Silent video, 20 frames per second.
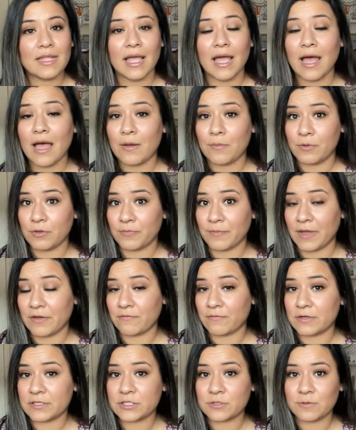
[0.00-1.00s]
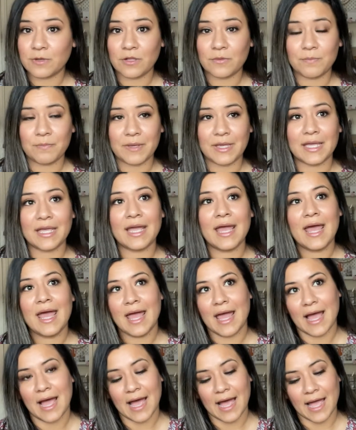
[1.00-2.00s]
Um, with my first quilt bee,
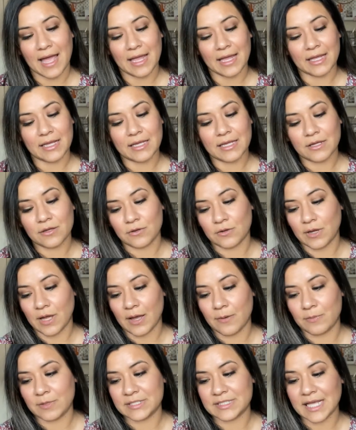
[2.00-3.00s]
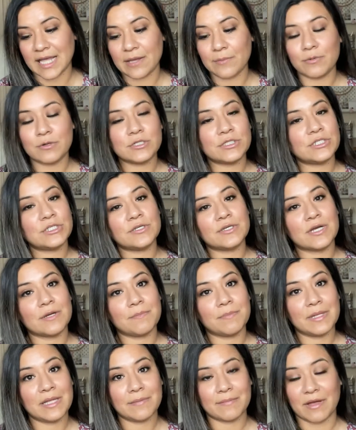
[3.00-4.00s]
I was able to
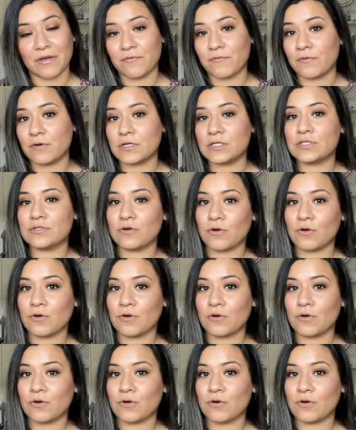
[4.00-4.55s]
complete my first